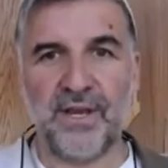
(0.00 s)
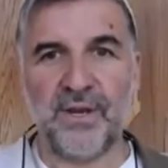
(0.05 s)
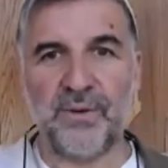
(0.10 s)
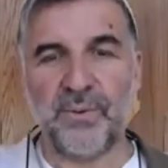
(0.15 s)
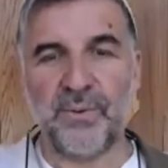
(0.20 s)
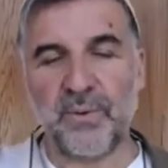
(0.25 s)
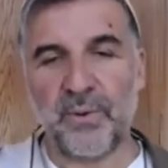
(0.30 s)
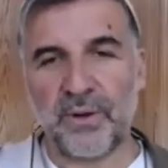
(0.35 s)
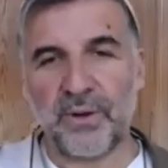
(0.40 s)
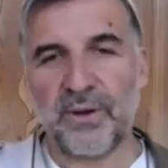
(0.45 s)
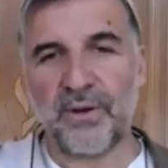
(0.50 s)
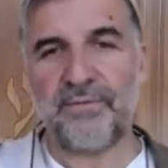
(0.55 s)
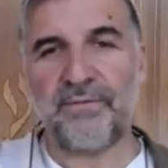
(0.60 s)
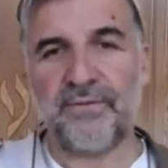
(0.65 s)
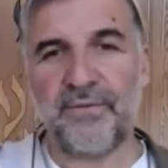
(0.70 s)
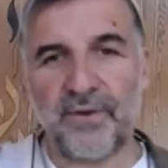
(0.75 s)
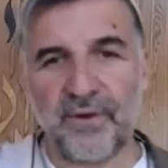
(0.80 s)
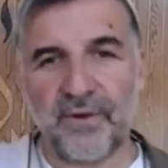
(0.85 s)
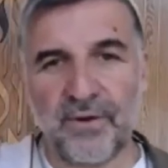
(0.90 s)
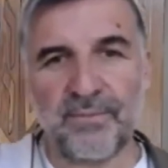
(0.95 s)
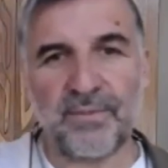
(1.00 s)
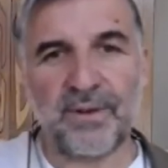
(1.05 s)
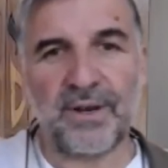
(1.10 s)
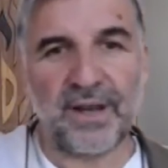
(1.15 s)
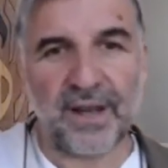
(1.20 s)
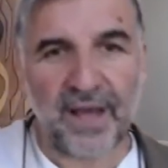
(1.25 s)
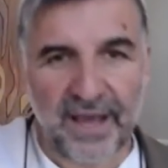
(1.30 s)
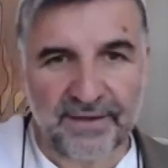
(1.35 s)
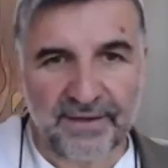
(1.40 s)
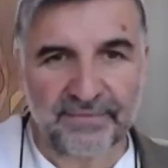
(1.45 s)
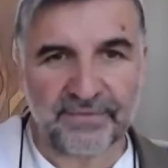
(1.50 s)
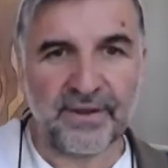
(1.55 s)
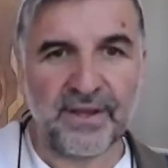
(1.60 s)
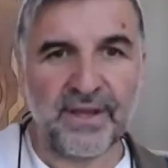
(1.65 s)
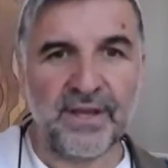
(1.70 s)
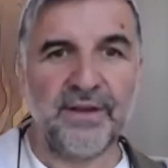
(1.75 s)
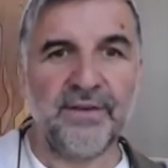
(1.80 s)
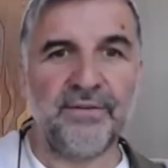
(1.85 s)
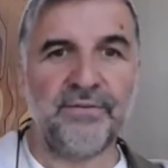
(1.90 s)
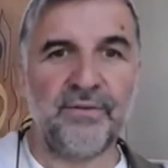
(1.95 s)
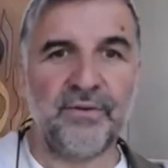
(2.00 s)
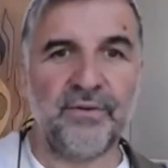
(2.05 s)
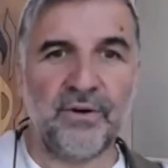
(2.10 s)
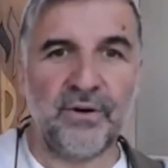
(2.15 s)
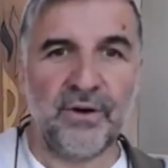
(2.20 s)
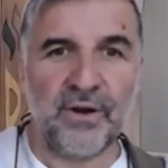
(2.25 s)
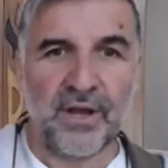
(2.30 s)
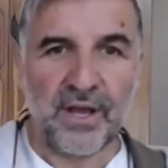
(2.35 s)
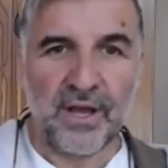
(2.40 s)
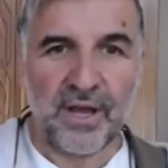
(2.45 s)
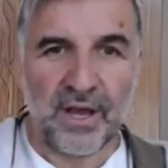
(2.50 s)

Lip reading: We want to affirm life for